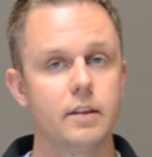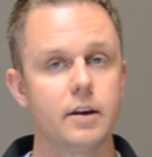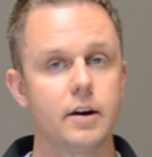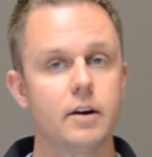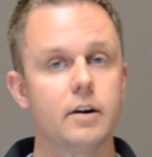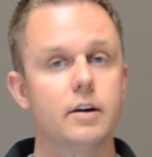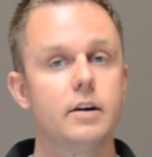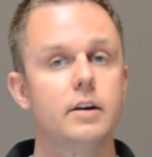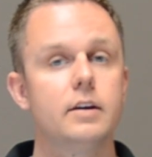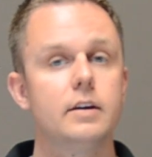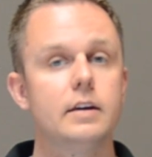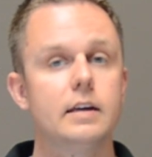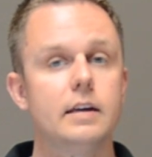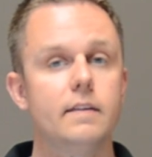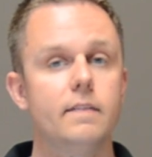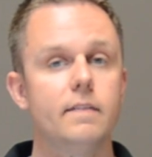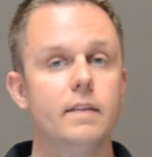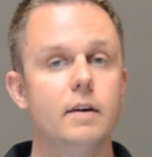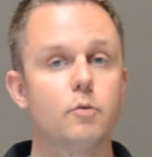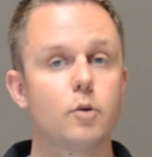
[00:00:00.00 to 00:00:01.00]
there.
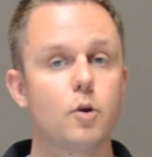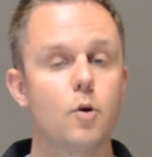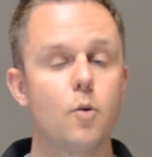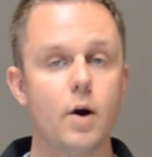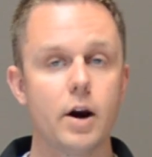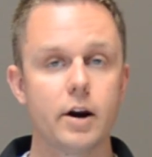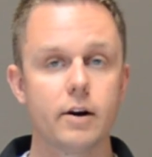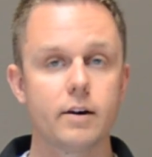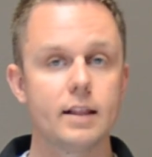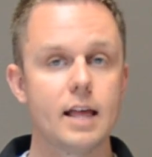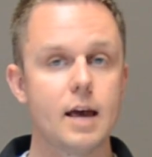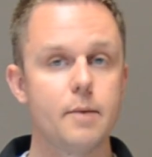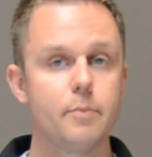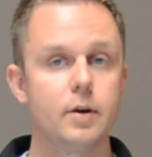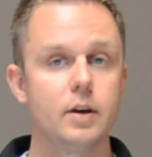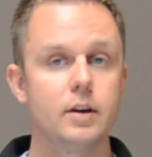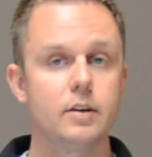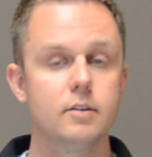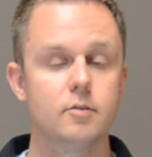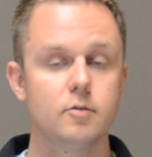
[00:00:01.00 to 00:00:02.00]
They require
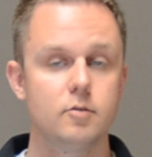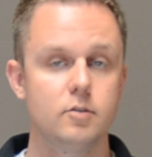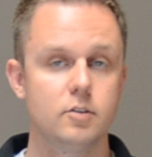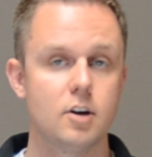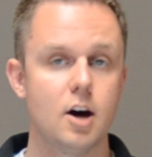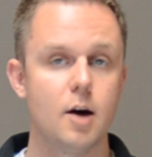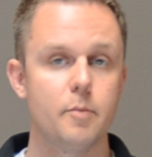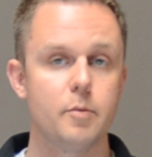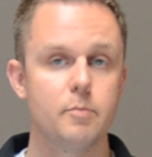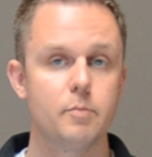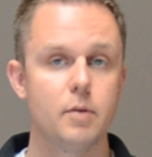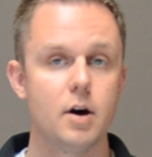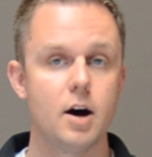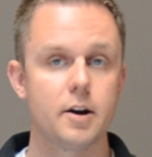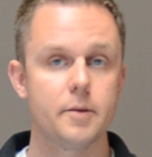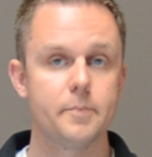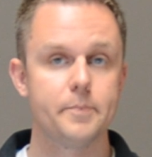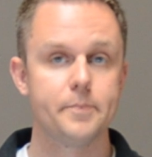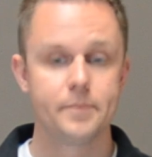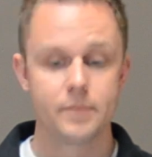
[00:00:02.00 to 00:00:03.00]
clamping top and
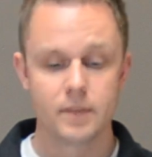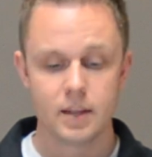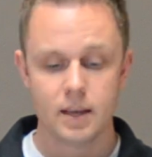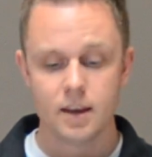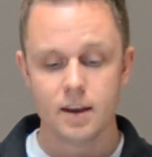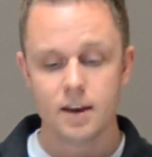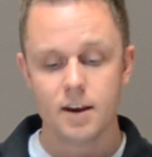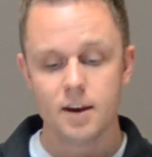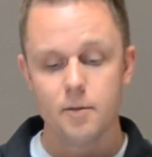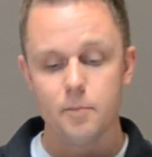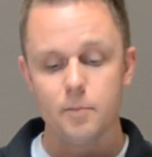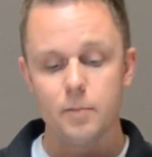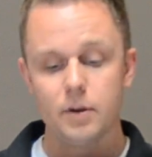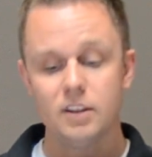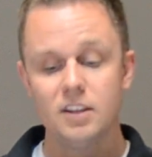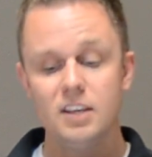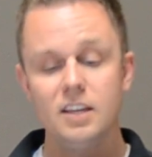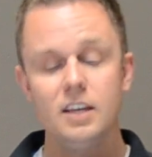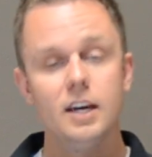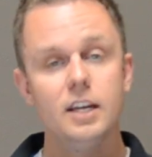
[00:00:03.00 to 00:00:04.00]
bottom,
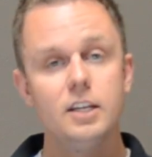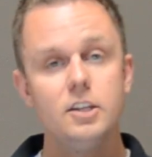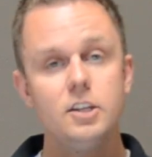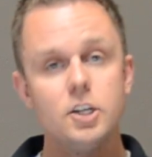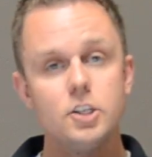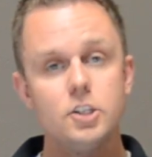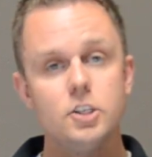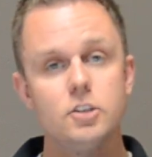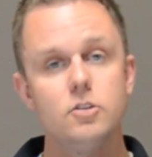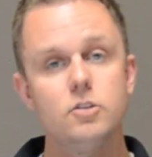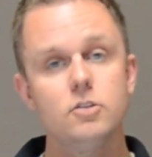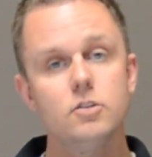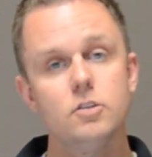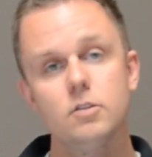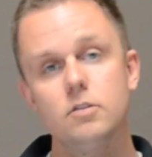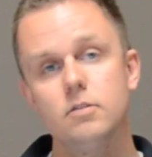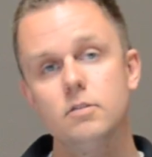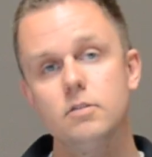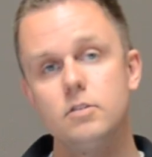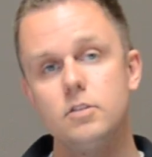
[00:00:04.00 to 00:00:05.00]
but the additional
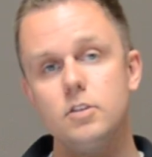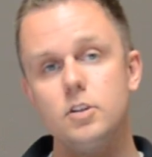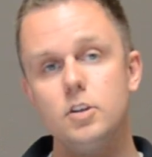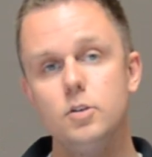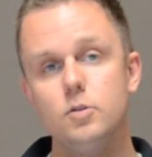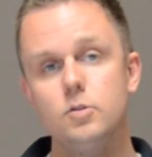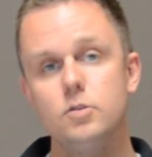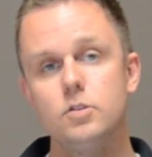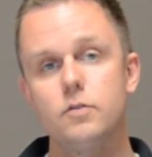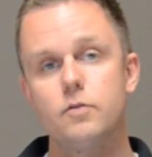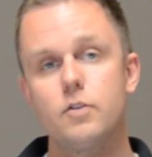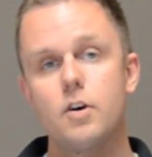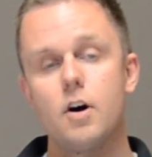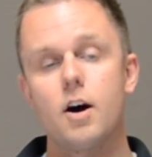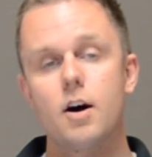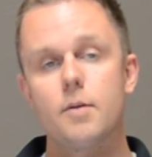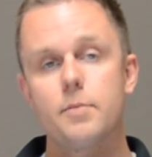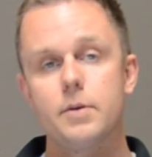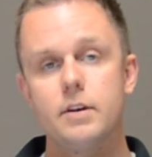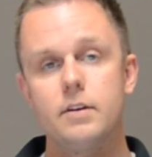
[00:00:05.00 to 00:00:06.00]
use of
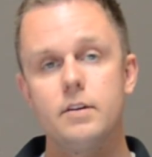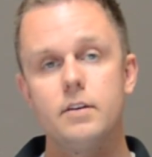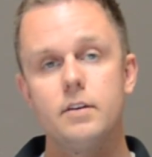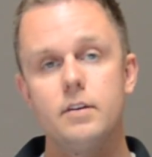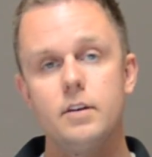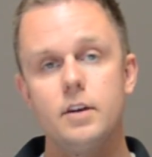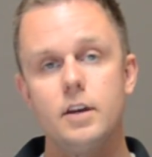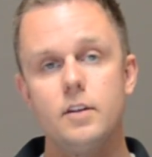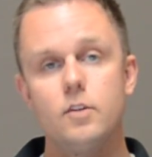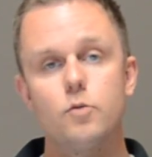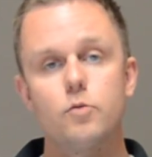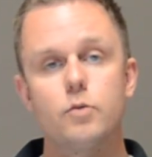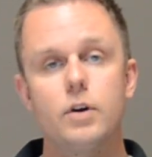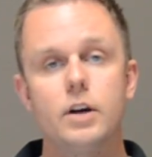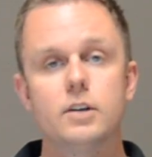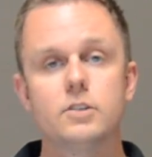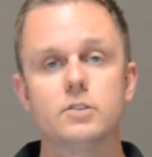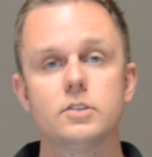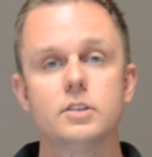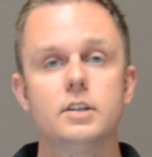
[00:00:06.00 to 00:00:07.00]
carbon in the
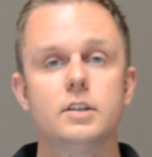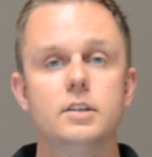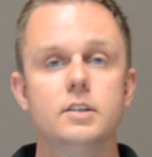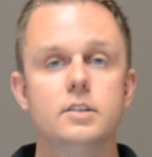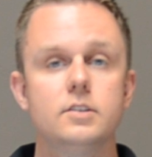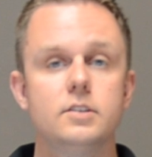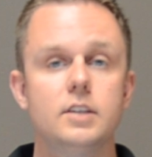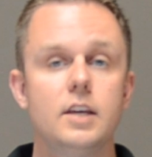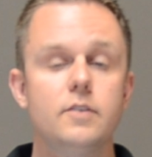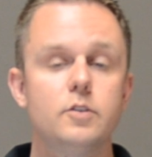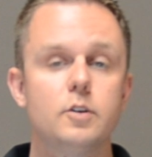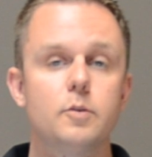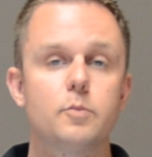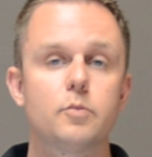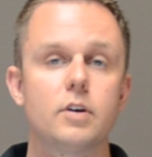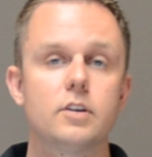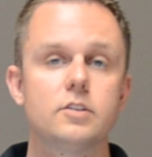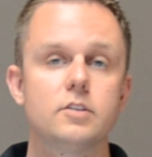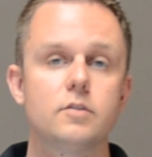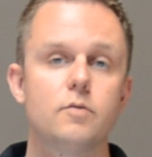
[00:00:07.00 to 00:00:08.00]
rails saves an
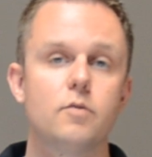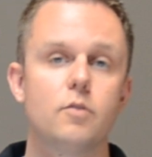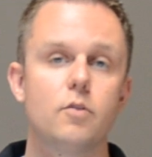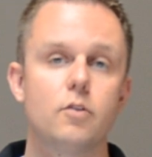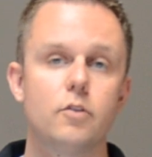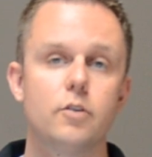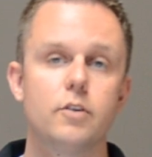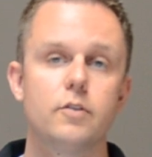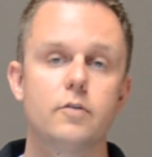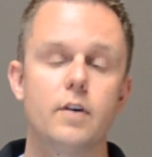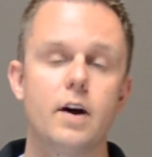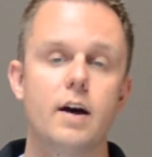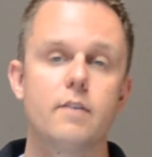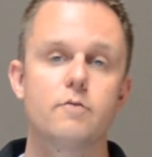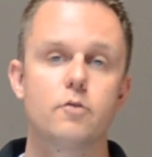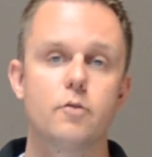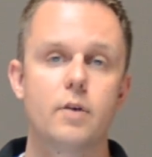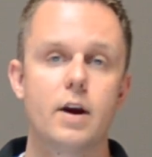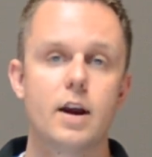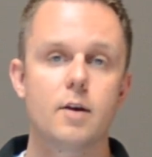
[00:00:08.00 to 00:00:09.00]
impressive 35
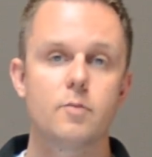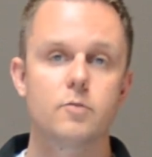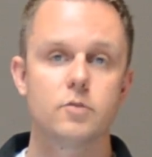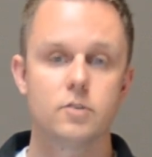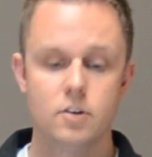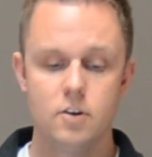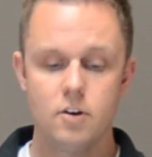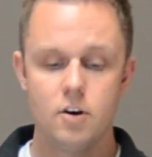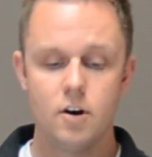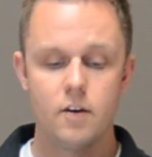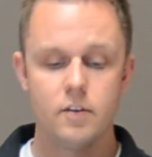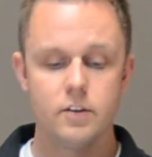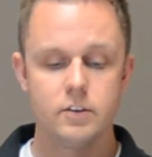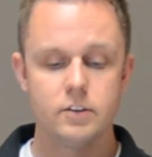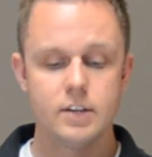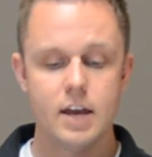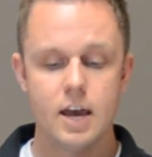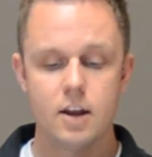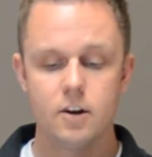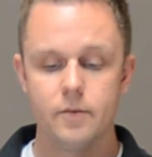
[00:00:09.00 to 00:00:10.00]
grams on the
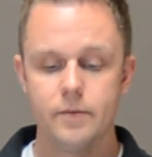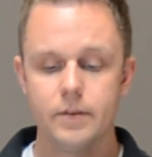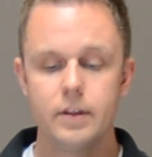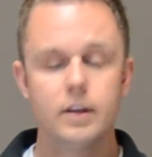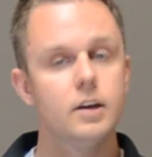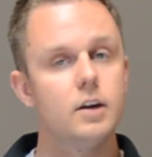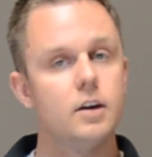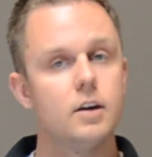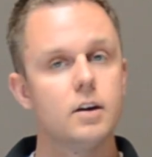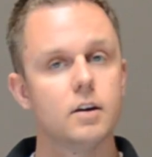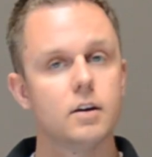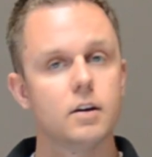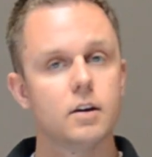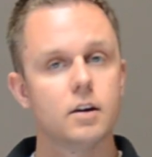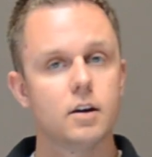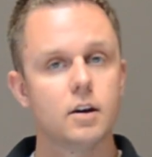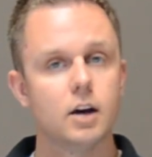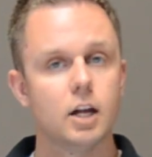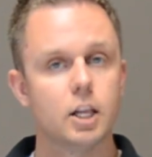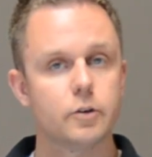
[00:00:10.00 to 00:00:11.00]
saddle.
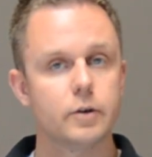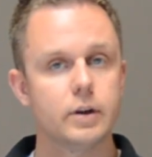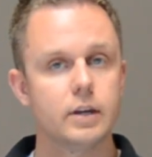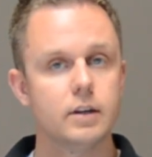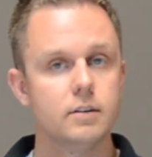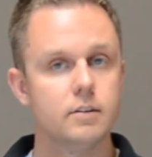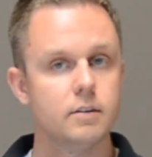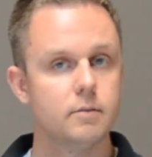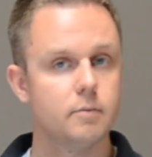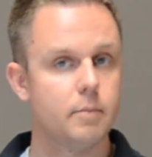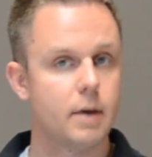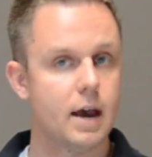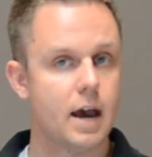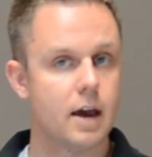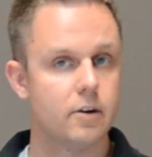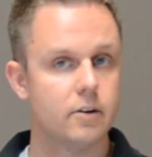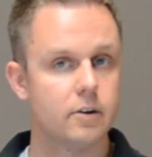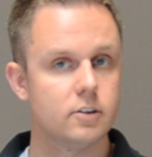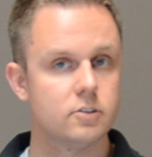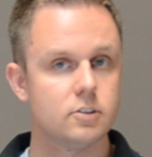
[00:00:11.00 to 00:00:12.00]
Coloring
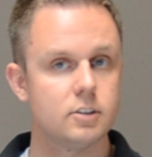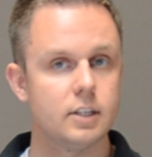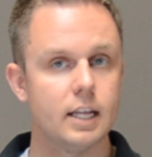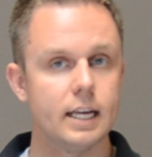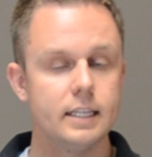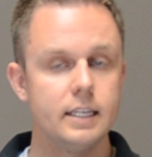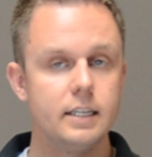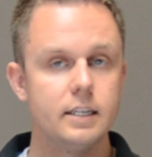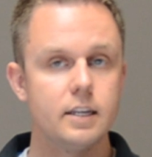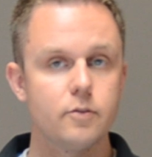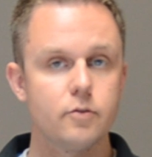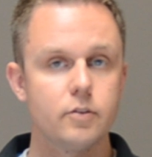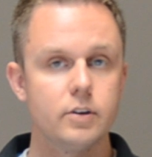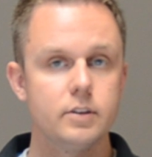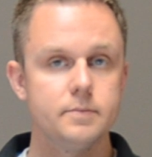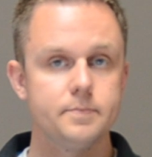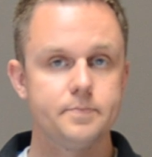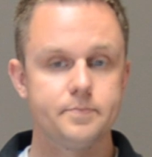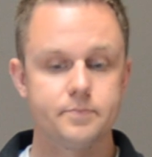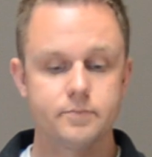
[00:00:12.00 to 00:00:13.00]
pattern is slightly different,